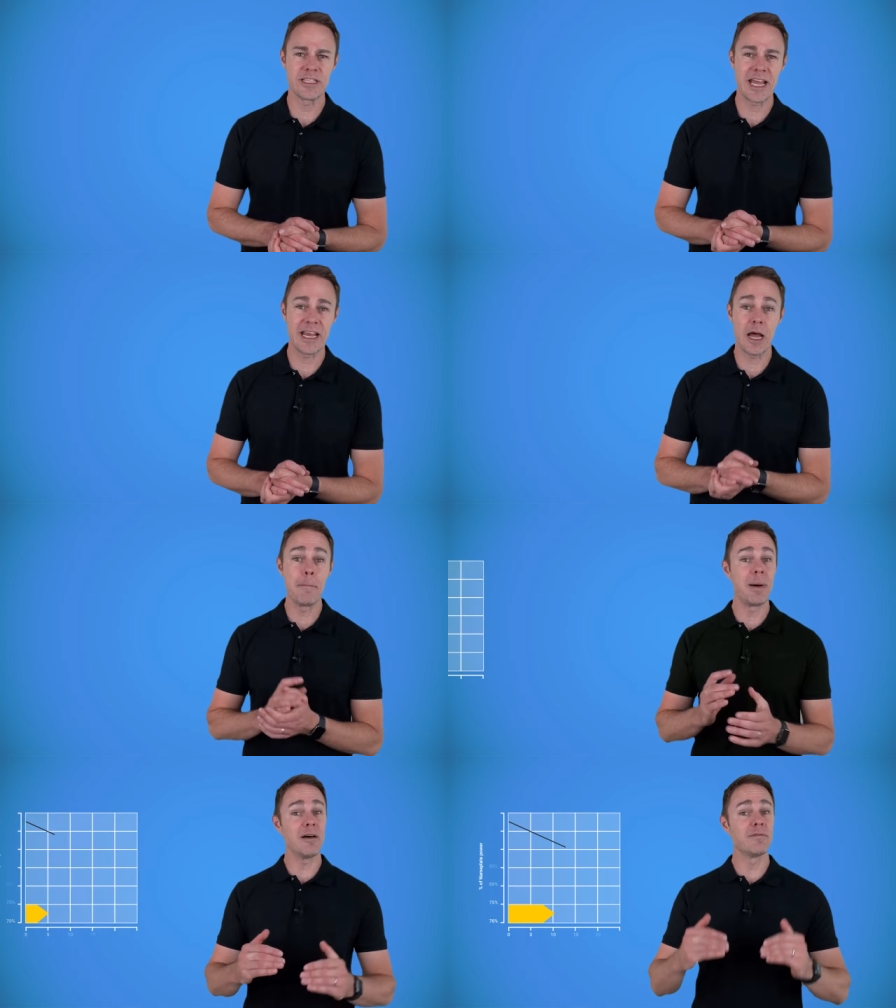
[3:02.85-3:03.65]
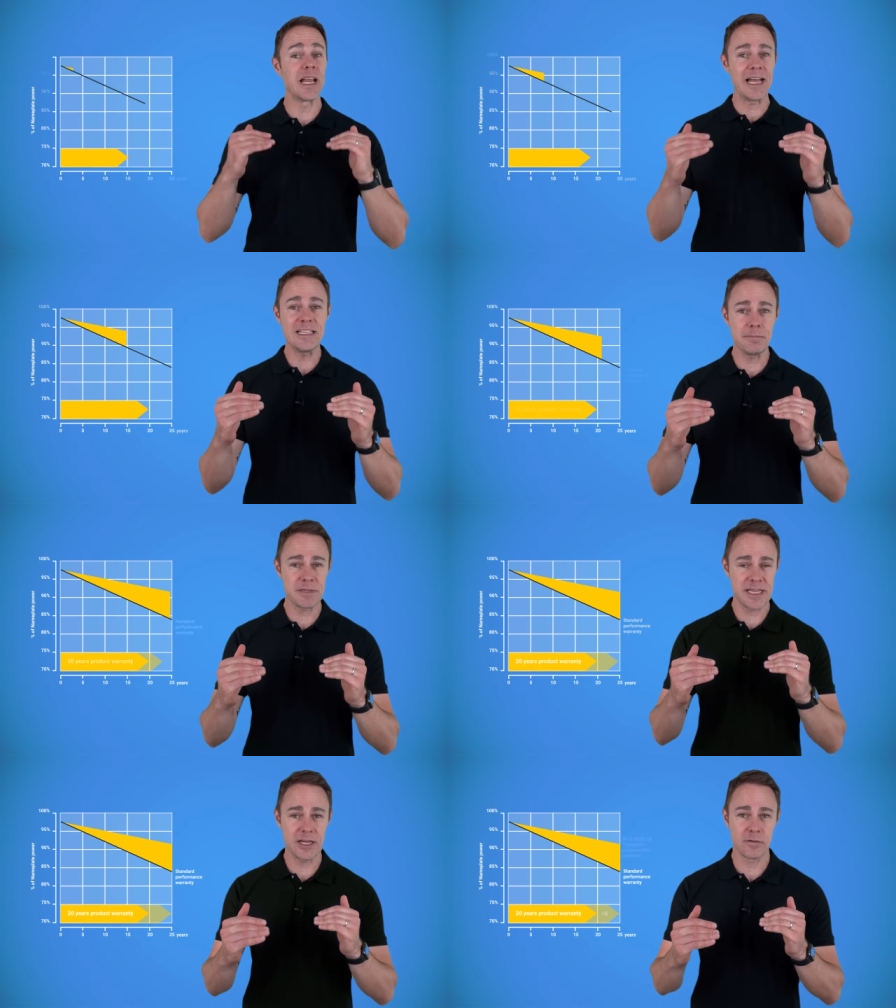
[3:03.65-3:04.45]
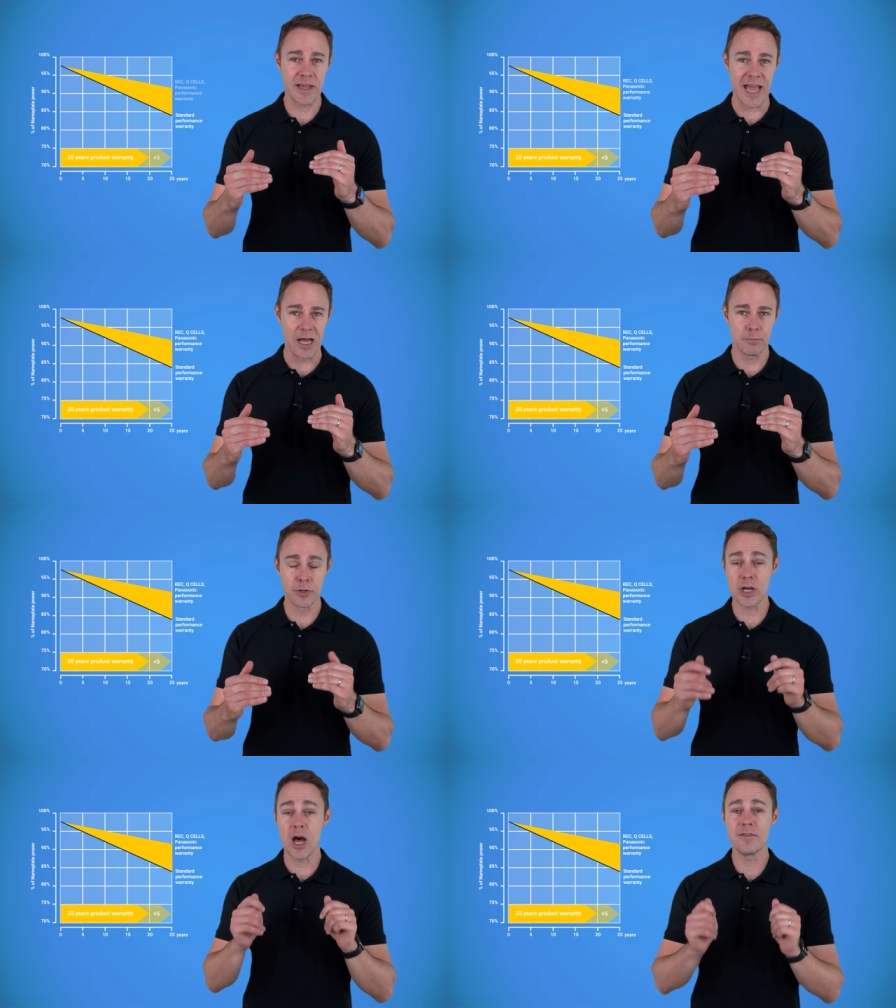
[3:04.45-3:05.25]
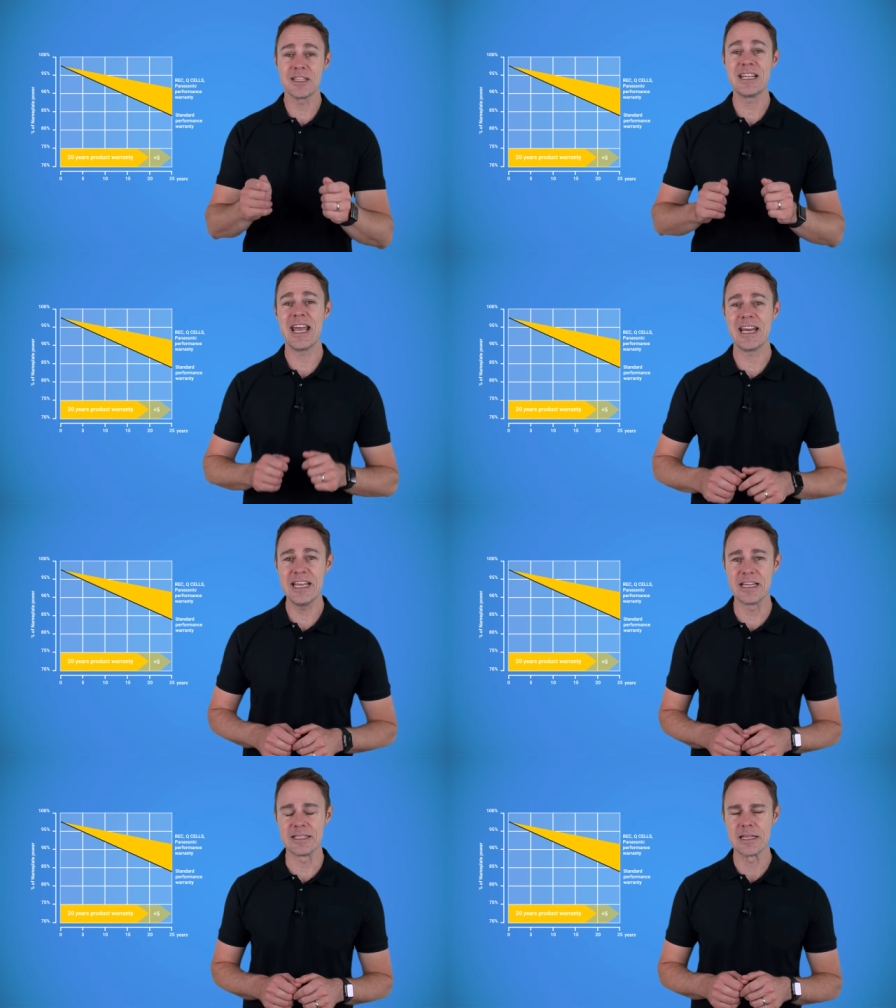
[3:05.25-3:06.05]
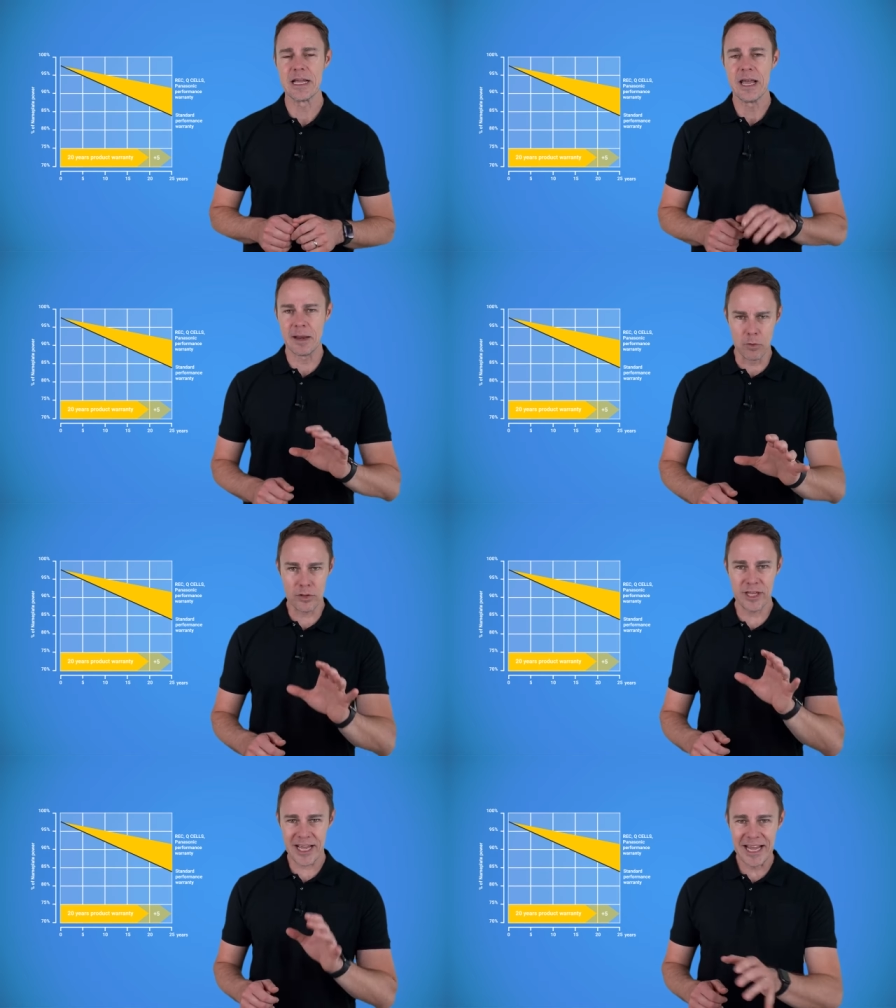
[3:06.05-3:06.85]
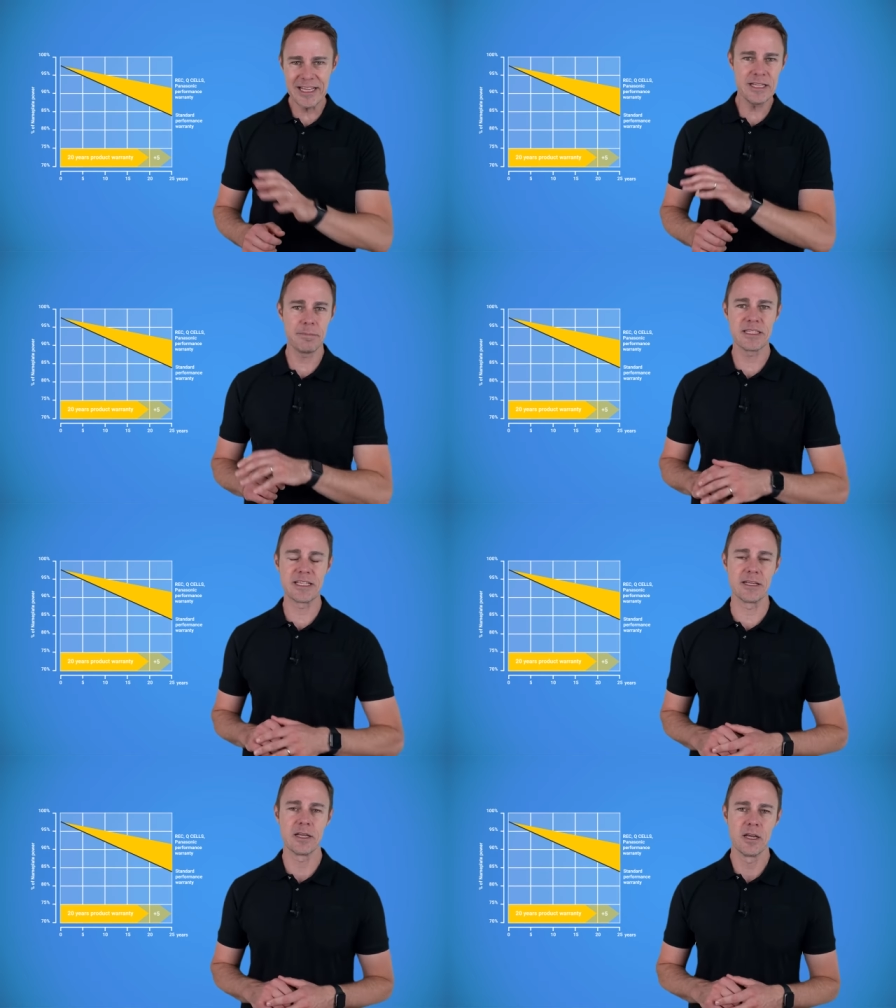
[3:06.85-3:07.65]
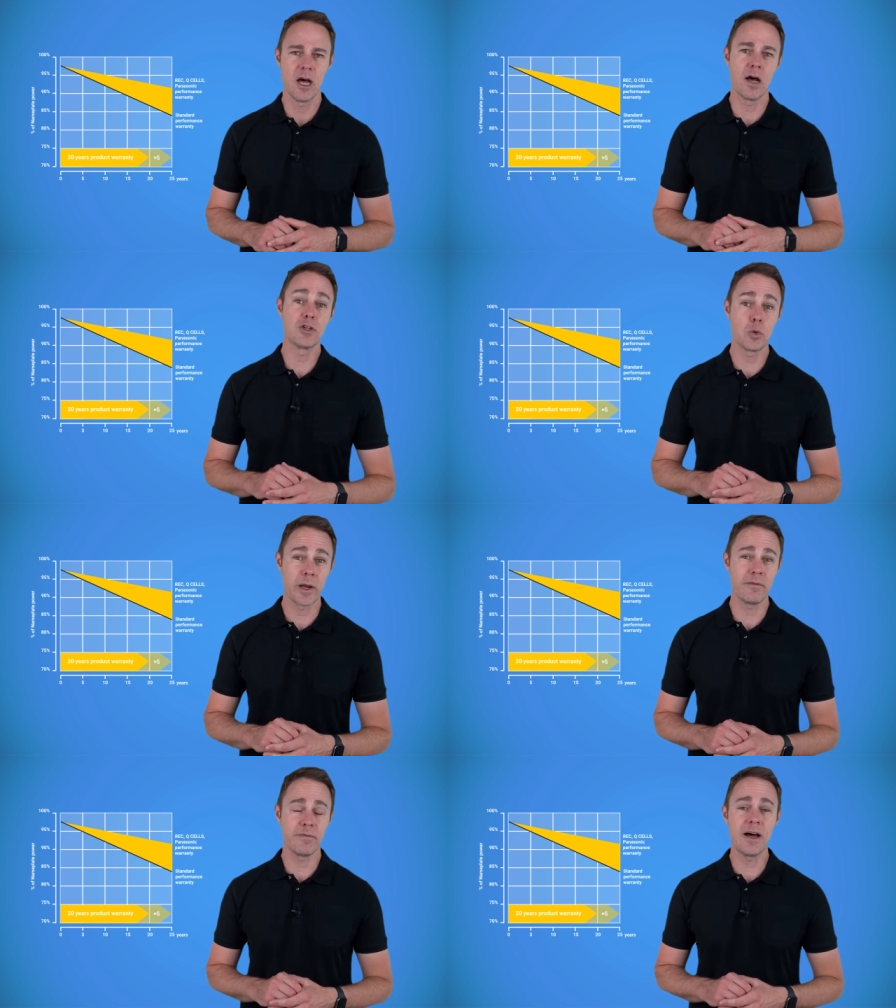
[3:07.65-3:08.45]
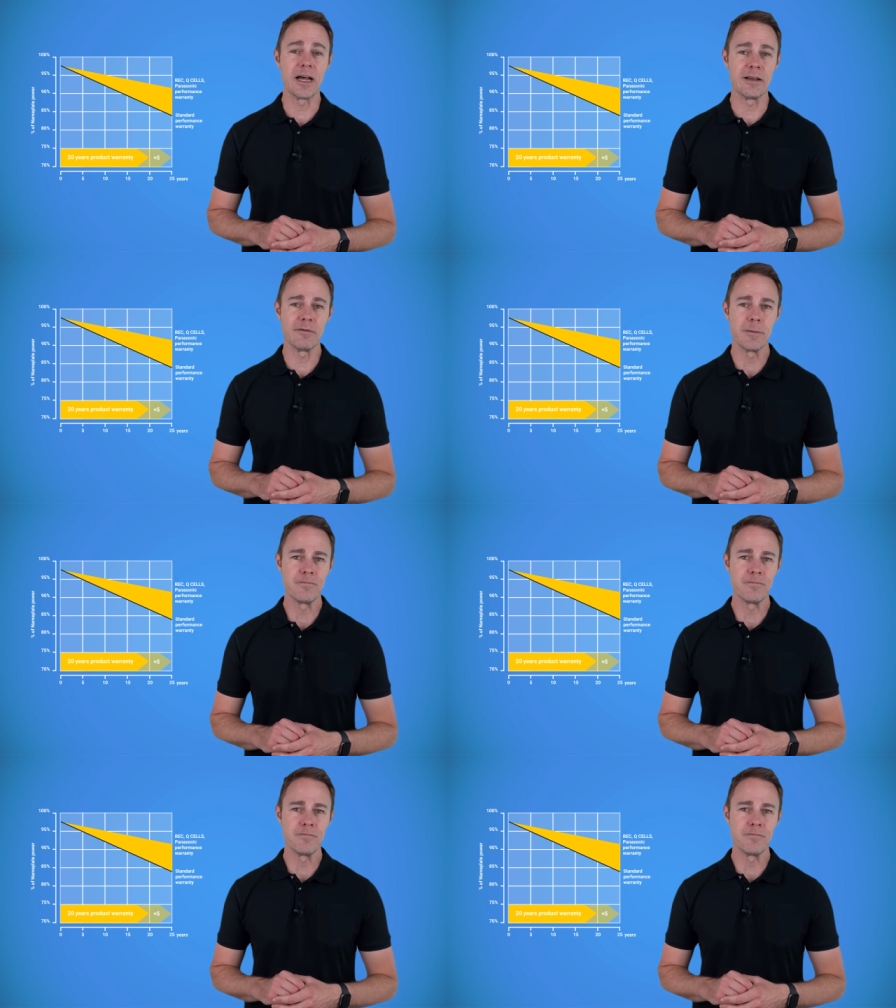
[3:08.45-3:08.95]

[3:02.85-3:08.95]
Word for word: retain above 90% of their output after 10 years and more than 80% after 25.